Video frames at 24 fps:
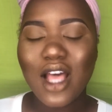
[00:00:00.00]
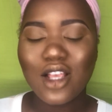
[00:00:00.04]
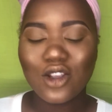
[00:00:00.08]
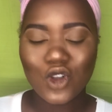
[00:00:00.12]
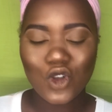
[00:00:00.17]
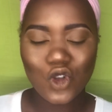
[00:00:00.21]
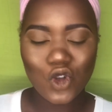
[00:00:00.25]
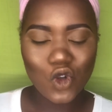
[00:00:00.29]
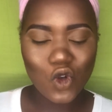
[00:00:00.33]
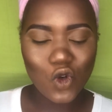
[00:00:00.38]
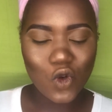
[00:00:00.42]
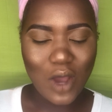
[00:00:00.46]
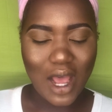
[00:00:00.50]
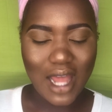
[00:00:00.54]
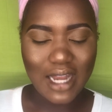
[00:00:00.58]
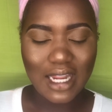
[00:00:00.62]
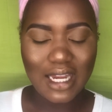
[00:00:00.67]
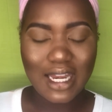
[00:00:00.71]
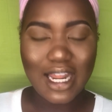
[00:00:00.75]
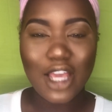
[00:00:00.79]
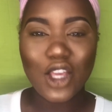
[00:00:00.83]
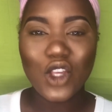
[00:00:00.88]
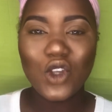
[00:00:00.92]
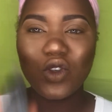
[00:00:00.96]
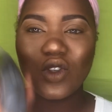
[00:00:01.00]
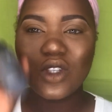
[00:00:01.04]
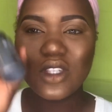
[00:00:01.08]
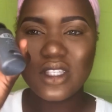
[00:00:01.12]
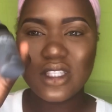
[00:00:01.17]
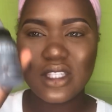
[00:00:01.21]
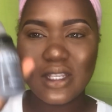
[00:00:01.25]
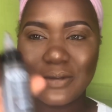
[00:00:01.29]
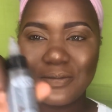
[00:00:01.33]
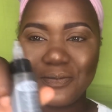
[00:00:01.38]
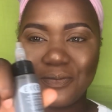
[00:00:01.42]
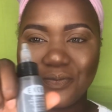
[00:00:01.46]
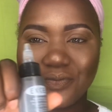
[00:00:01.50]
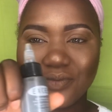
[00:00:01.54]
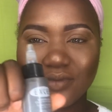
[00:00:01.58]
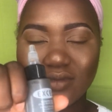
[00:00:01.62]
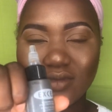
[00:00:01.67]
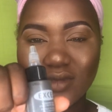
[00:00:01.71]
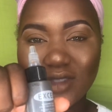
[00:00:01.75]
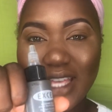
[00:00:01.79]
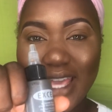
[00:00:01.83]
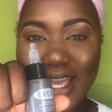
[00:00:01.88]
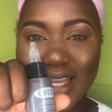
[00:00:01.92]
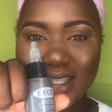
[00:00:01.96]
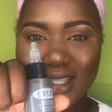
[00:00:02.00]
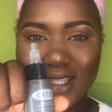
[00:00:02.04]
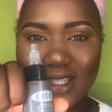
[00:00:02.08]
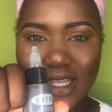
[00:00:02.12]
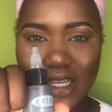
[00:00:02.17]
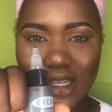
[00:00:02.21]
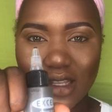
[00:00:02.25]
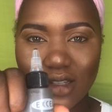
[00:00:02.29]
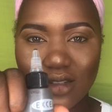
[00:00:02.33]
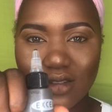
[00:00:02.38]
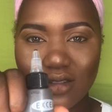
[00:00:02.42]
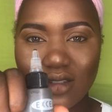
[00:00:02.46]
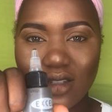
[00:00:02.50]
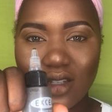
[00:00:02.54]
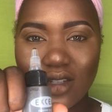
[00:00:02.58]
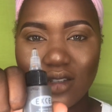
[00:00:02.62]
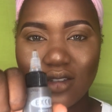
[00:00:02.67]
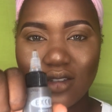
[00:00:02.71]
So, and then I use Excel